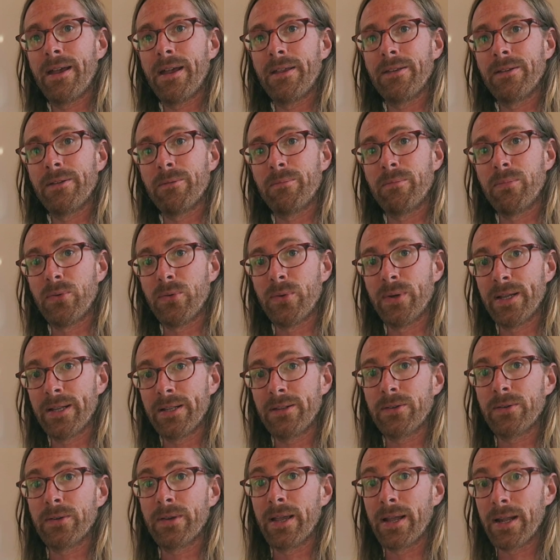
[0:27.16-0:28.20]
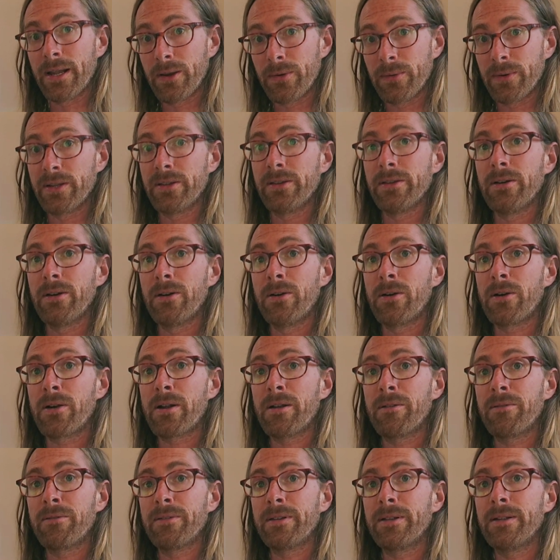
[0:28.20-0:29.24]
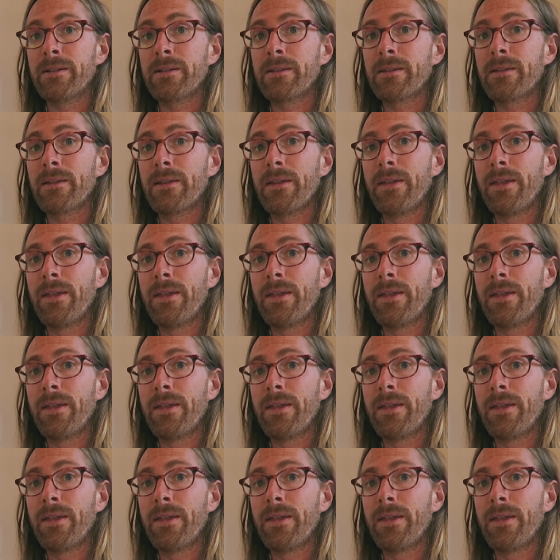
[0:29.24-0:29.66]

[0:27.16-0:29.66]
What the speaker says: and you breathe together with your aura field